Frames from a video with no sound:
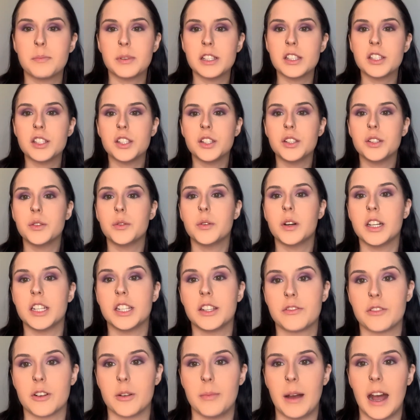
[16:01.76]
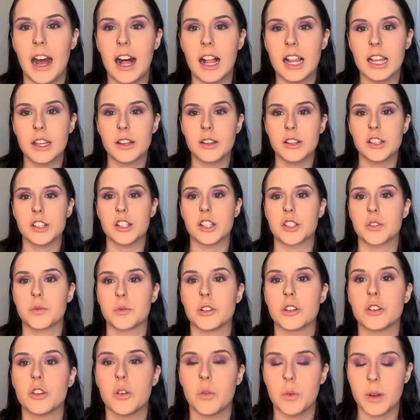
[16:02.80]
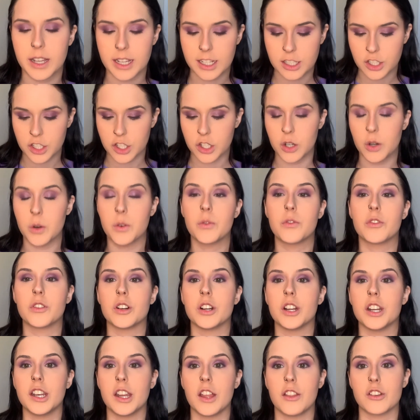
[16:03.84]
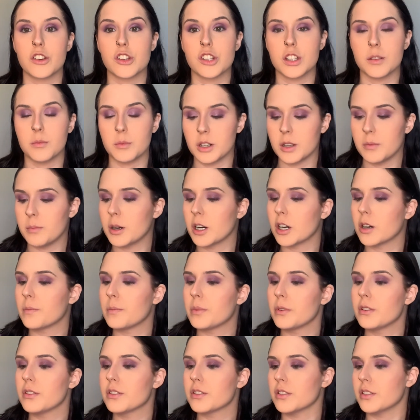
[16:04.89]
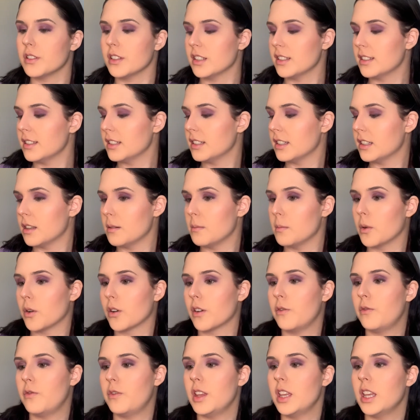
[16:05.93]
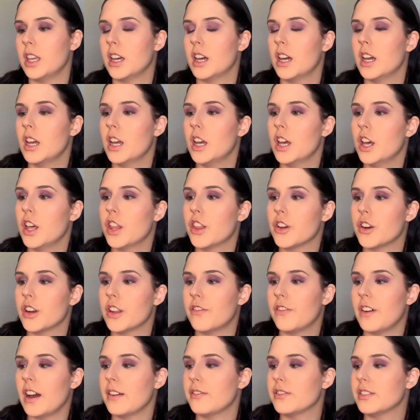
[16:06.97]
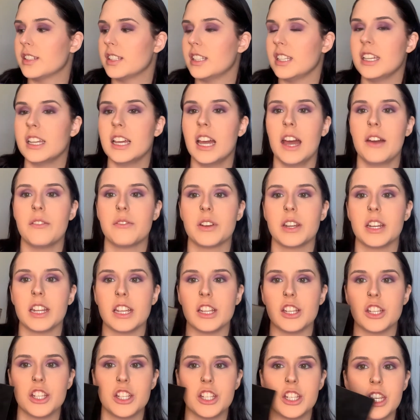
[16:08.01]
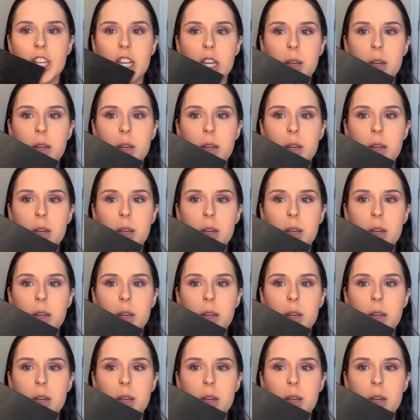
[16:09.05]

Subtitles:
into a different palette just real quick to go for another shimmery purple. So this is the Morphe 35C Everyday Chic